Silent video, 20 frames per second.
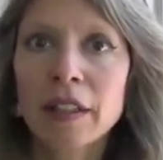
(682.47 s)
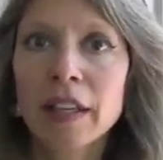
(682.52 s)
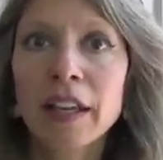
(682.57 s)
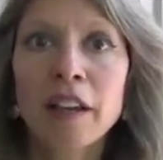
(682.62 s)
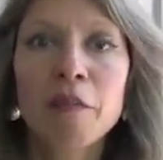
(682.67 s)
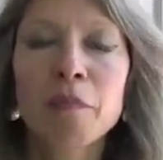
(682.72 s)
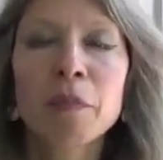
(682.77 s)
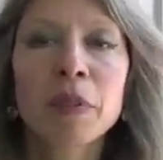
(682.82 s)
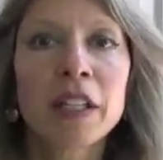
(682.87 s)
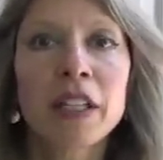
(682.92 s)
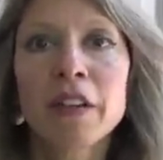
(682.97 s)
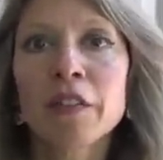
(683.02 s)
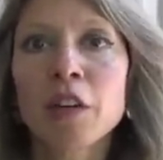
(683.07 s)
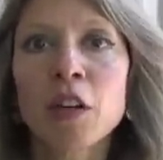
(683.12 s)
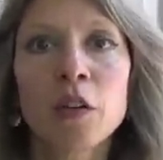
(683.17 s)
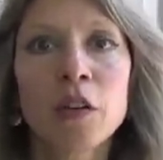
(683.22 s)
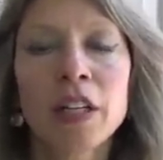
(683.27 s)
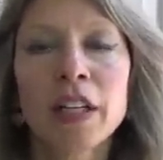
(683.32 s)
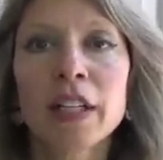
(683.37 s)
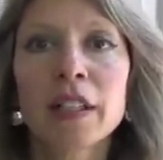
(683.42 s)
They have plenty of
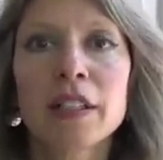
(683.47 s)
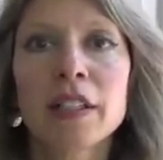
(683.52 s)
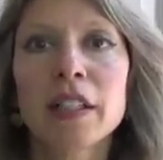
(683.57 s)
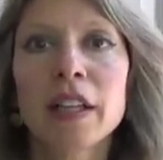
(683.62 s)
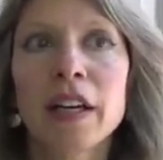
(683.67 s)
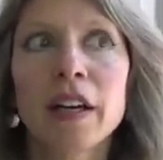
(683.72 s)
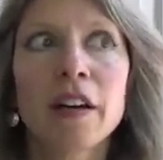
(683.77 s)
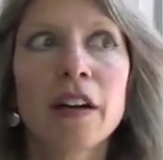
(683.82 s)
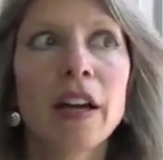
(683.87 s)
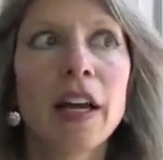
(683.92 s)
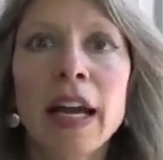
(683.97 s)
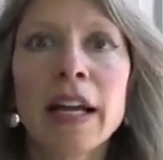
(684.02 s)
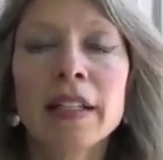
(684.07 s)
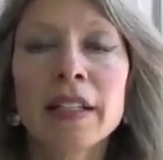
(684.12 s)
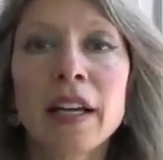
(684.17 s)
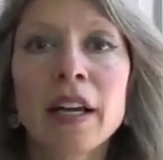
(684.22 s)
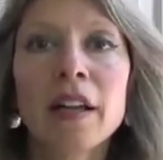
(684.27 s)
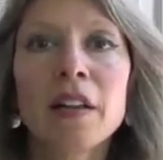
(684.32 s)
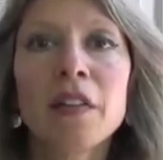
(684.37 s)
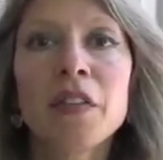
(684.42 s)
coconuts there.
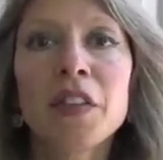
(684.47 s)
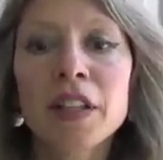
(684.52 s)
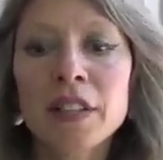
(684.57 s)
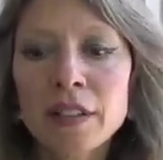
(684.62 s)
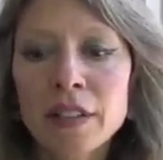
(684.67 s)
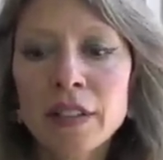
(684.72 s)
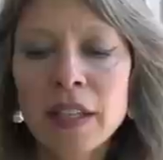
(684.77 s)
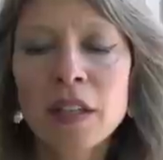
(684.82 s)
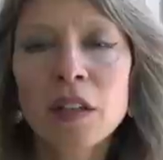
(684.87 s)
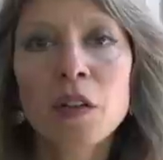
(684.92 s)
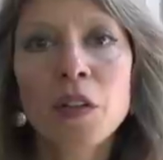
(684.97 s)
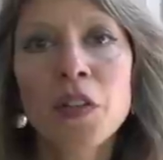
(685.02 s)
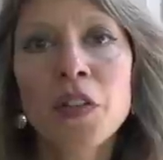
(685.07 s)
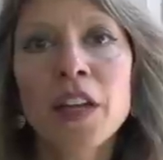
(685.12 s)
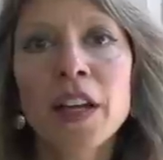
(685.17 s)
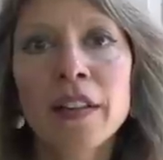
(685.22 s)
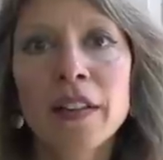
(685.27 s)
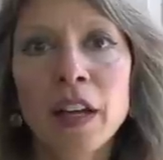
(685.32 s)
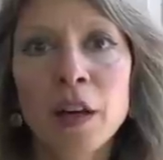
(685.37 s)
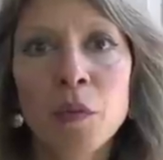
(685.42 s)
And yet this single
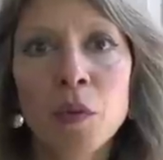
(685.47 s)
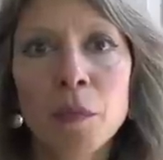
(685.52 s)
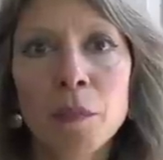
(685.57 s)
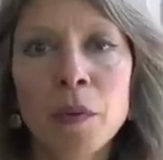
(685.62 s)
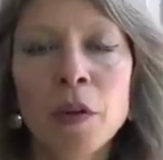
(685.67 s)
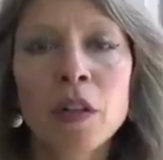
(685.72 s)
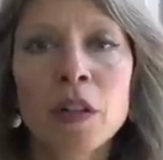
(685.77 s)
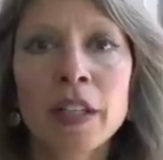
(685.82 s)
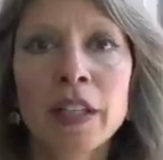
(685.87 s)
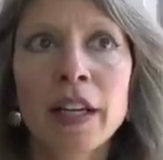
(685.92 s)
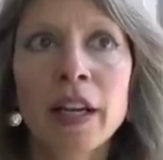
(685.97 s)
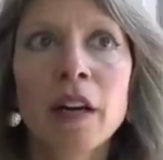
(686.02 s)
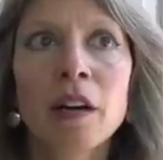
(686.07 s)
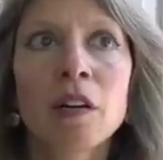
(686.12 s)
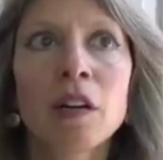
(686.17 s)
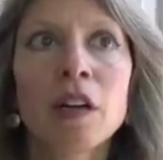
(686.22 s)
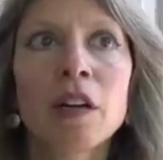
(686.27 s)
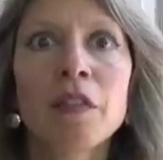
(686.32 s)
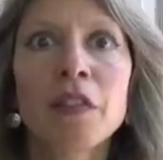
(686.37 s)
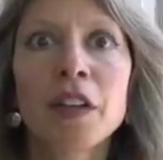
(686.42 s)
thing that we're pulling
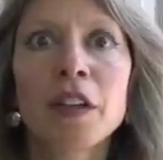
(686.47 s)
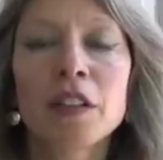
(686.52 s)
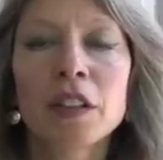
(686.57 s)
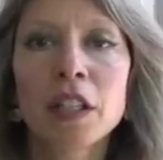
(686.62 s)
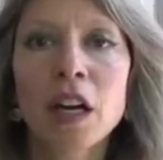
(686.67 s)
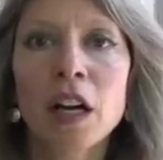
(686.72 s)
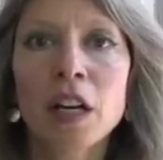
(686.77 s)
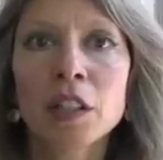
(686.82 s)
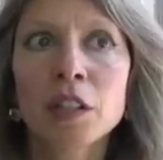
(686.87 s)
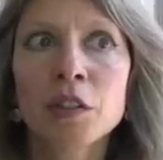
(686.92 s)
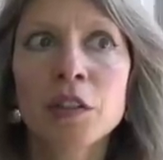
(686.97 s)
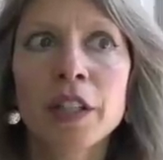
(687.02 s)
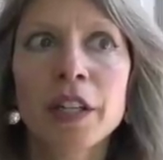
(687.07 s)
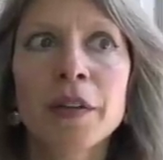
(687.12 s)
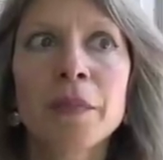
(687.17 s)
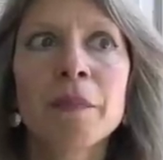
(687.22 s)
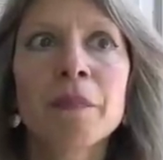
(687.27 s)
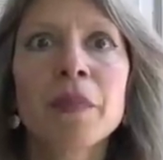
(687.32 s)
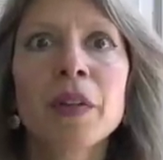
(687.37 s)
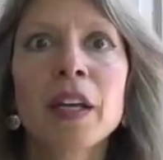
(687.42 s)
out of their
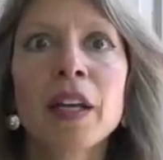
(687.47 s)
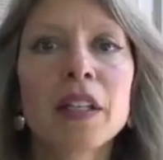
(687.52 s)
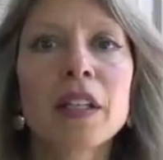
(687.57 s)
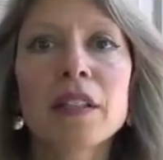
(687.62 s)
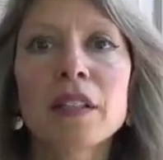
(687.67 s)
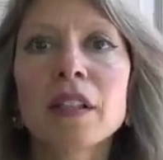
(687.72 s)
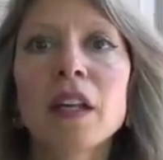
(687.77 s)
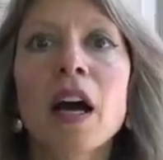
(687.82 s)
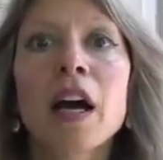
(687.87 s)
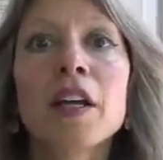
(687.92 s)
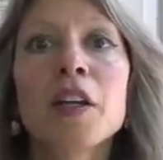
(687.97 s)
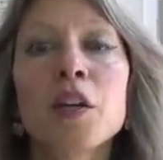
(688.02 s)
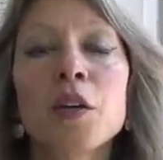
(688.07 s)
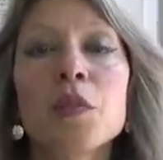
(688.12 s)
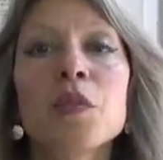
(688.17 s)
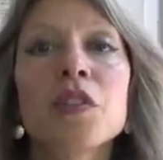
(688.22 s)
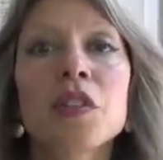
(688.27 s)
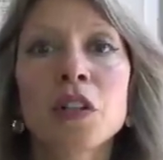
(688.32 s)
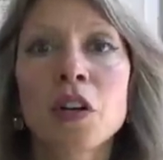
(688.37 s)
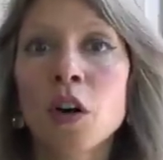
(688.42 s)
doctrine does not
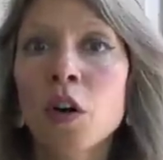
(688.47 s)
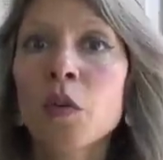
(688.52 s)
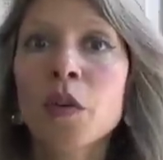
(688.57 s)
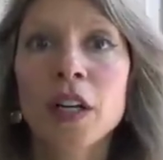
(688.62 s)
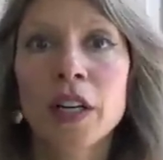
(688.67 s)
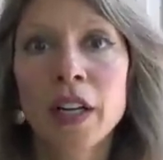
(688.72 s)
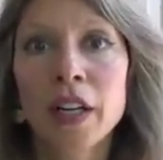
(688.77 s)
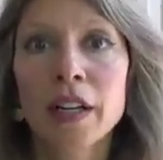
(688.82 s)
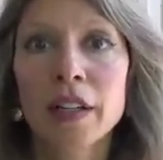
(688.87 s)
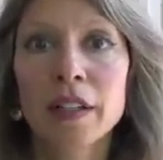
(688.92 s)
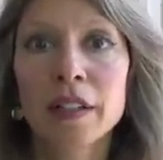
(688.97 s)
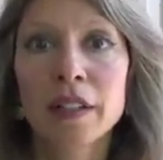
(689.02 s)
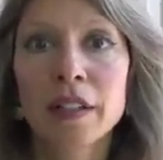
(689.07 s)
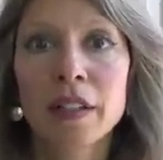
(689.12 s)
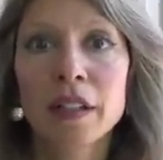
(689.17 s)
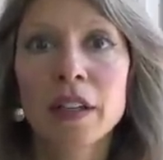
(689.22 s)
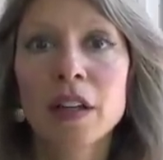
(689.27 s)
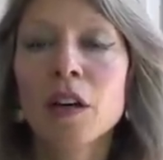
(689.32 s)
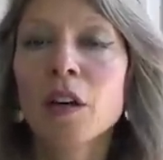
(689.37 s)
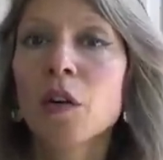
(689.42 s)
use coconut
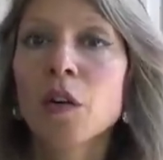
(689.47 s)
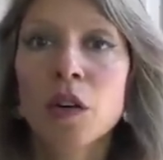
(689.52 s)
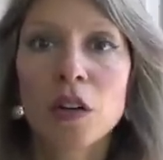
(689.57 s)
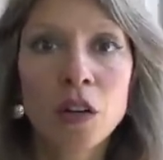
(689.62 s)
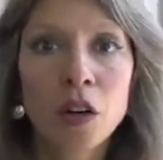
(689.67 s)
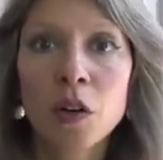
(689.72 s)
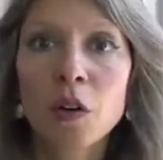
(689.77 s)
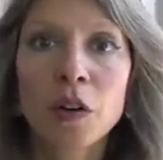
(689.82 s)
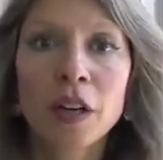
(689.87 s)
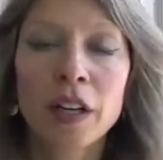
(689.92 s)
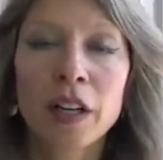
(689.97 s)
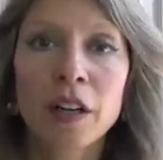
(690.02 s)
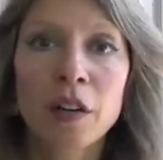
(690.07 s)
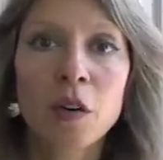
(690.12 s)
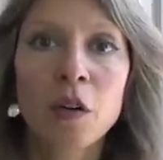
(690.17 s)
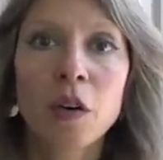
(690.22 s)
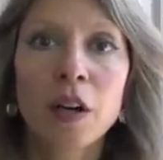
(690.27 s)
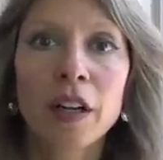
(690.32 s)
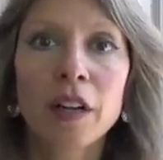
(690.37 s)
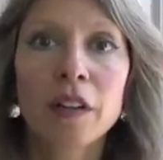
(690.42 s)
or coconut
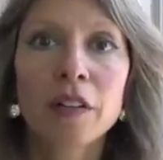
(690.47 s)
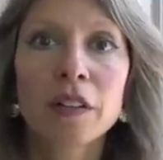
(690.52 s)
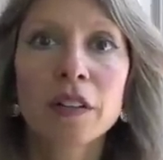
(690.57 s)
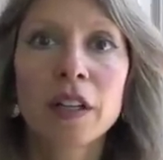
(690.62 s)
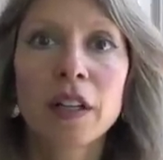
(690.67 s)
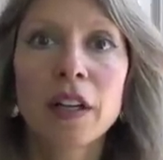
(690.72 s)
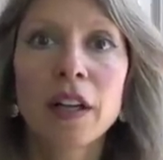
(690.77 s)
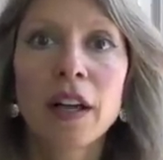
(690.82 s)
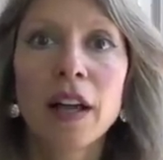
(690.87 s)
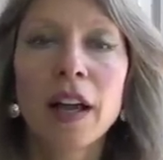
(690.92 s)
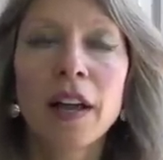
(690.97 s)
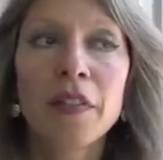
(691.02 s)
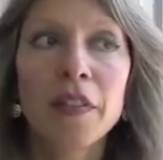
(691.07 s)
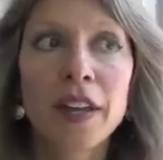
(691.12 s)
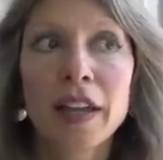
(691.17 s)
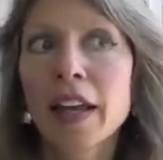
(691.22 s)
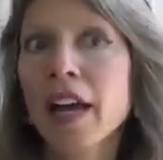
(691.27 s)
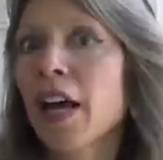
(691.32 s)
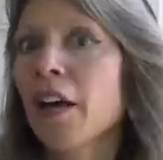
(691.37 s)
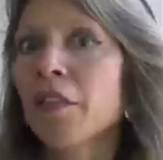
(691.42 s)
oil. And
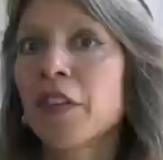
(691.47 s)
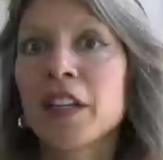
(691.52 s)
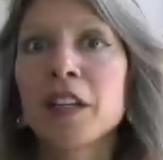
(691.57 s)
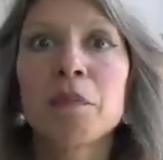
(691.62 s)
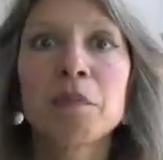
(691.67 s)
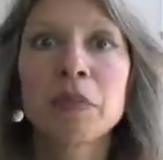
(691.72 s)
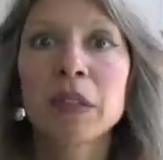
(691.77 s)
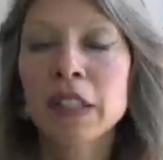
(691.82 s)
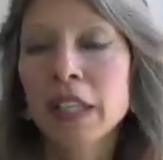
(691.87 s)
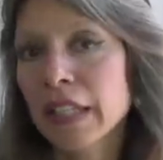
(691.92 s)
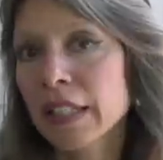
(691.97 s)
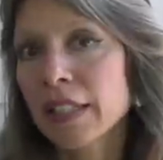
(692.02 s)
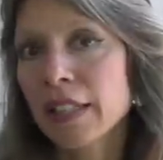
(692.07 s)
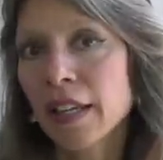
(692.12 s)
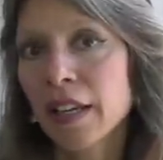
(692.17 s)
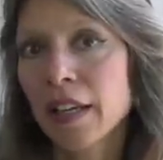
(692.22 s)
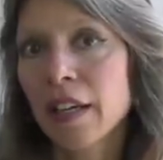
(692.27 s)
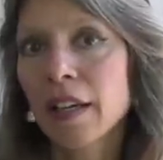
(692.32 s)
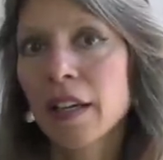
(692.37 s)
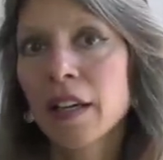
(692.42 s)
they have it in
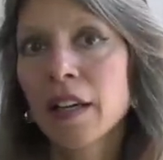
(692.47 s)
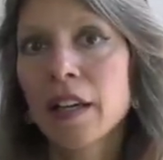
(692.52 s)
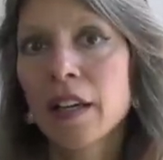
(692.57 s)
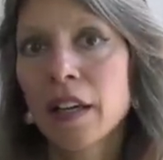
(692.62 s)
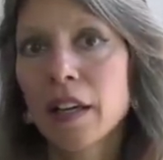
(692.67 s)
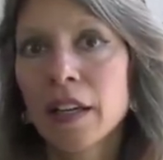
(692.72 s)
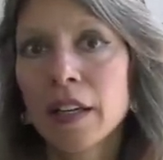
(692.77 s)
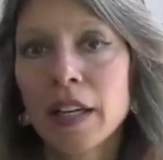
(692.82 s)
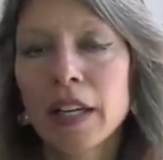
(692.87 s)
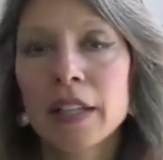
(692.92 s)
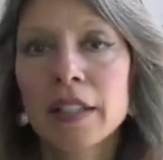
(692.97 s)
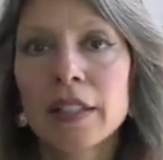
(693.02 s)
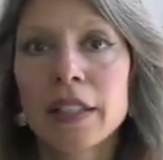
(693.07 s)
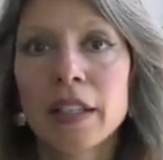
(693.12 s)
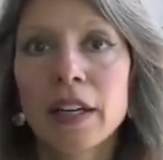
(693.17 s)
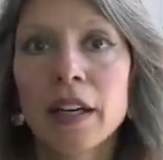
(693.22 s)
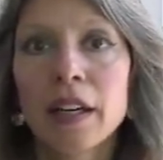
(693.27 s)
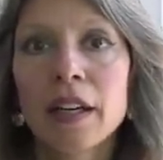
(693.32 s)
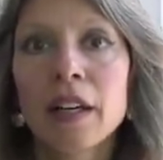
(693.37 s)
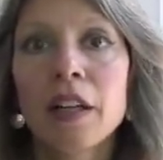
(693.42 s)
plenty in
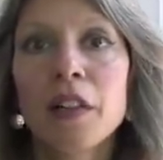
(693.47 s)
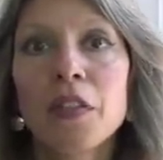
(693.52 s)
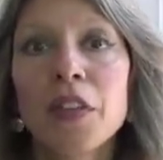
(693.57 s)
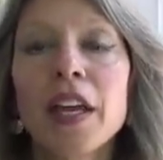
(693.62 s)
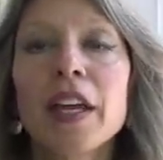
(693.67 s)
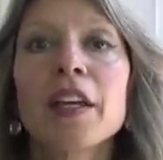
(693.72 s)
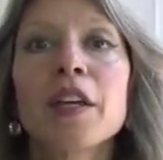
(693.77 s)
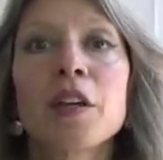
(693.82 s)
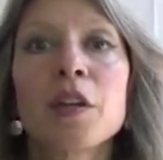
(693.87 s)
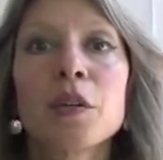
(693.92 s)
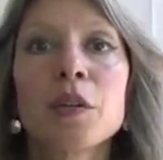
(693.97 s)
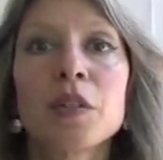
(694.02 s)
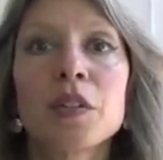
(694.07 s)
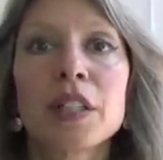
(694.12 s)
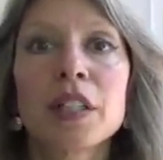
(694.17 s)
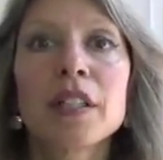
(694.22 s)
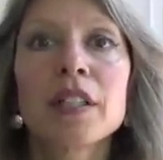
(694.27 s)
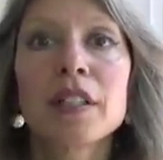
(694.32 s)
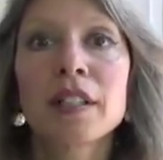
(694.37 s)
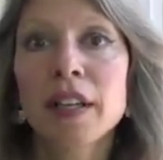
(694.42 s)
India. They
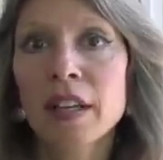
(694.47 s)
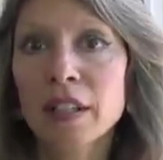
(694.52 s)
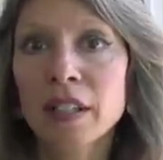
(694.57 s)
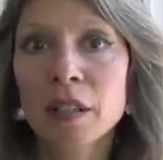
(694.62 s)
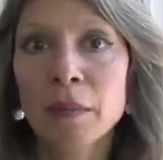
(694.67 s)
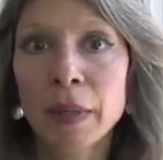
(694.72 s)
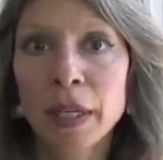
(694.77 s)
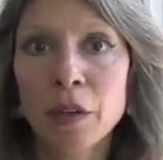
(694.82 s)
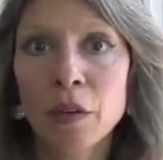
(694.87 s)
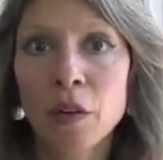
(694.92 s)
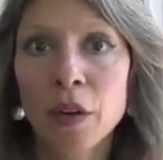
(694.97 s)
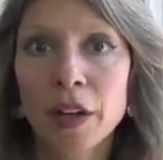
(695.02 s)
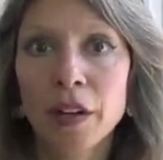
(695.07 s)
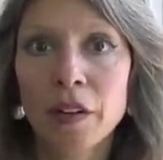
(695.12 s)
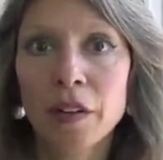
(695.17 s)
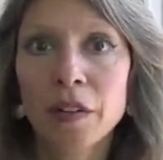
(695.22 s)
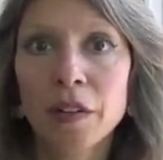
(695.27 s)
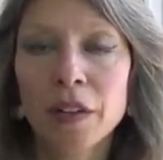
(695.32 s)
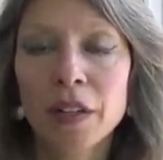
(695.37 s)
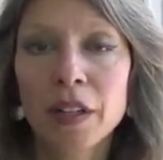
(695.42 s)
use sesame
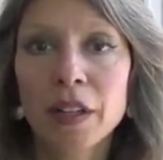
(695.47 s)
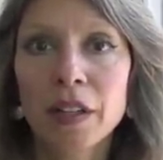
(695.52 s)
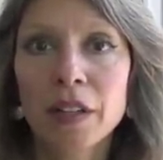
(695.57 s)
oil.